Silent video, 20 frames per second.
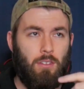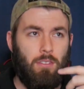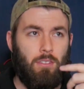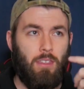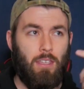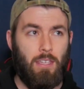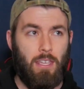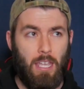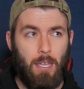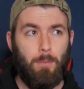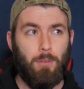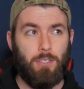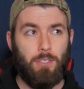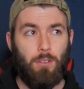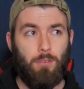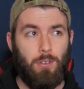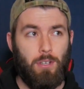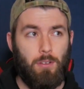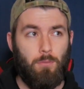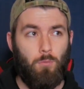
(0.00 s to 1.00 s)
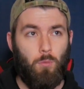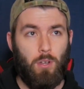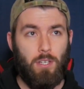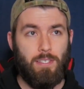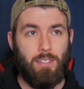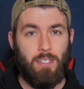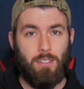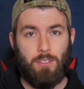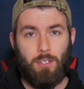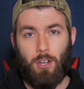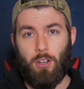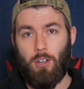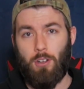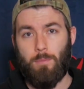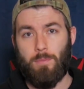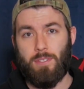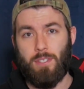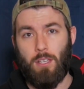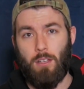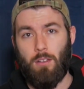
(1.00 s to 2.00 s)
the Hamiltonian was in
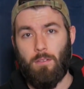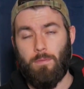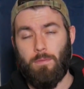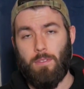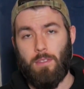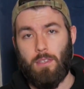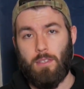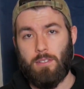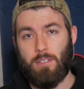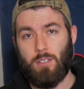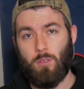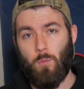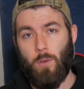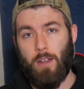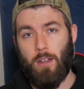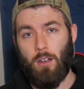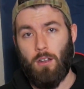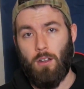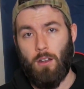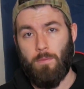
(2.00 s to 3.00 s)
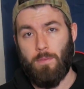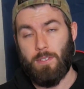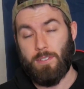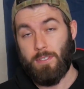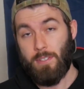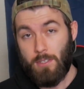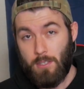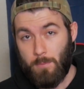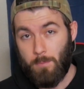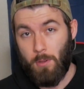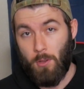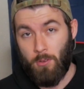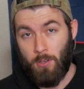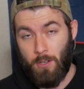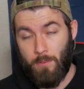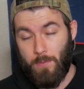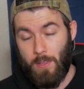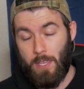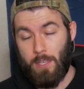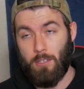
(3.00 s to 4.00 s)
terms of the square of the z
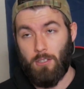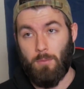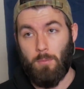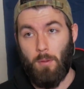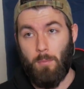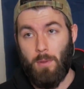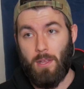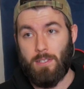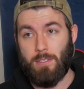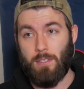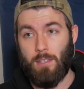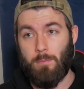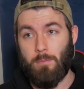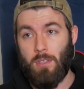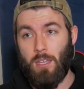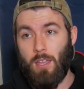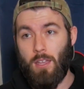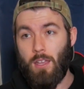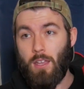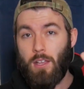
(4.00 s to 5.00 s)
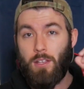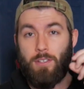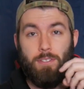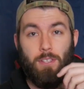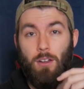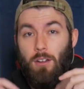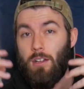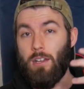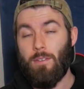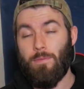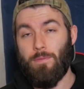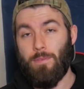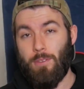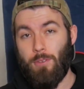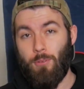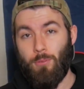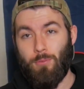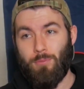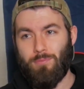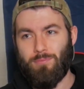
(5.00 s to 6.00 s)
component of angular momentum. Sorry if
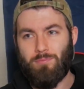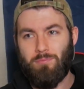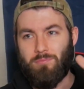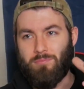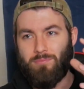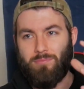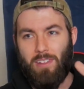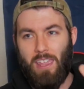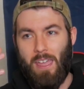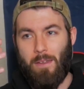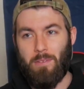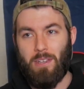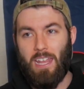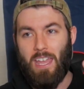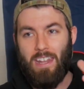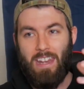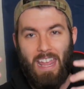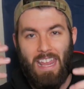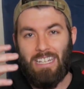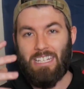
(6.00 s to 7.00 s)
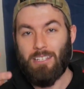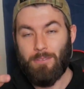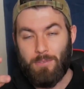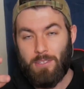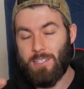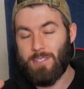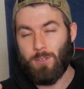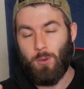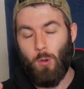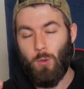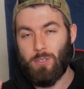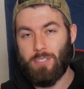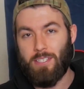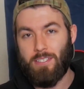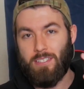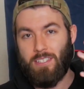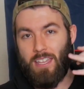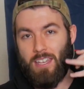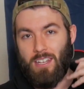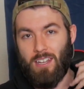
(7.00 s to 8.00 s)
you haven't had any of these
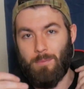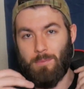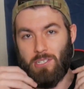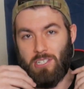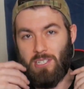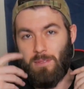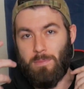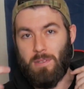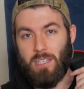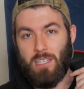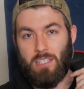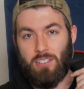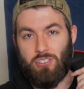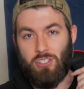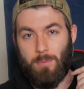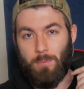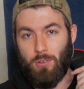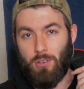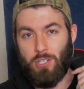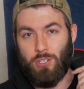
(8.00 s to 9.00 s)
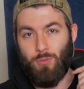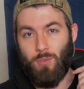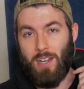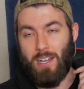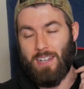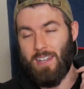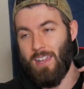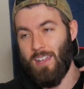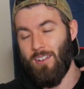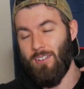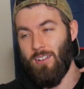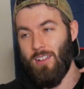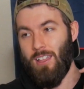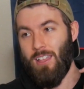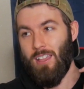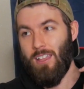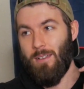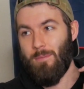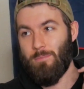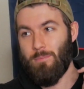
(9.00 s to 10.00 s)
courses yet and I'm just speaking gibberish right now,
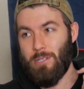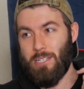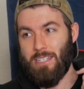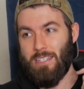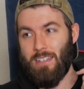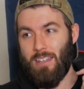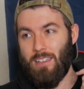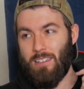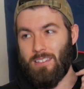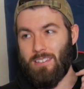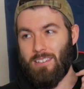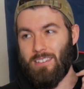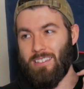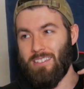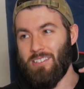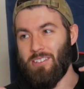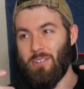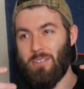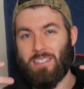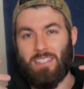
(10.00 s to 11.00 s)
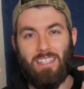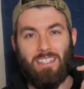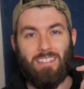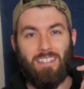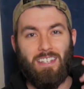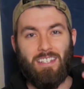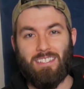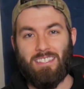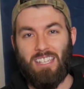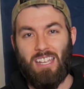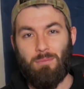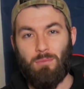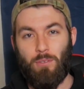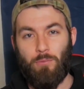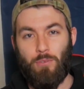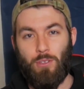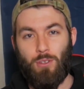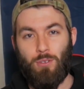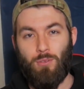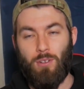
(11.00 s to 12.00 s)
but you know, it's an exam
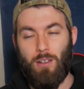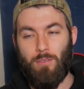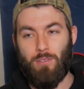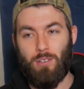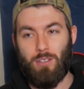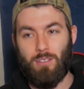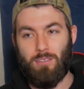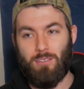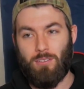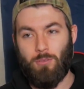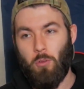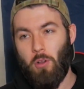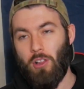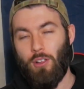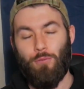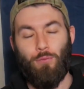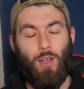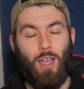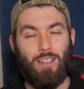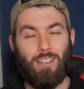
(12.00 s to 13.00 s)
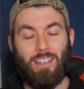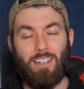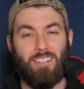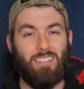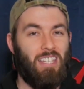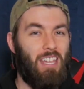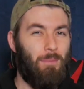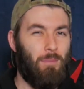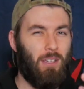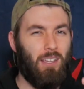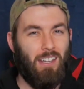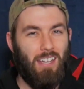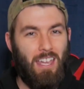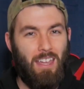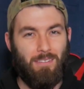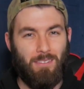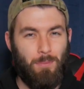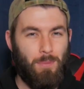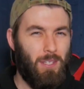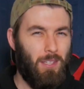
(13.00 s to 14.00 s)
review of a qualifying exam. We're going to
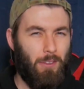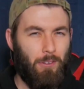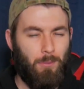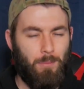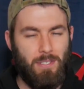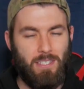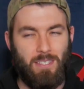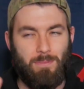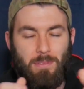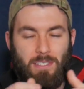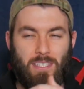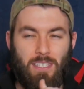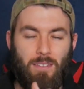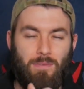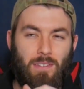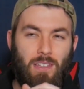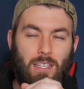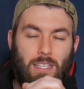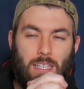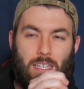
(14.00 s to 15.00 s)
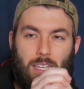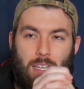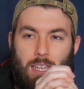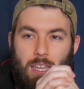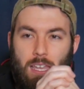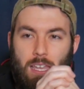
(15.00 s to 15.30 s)
have to be a little bit specific.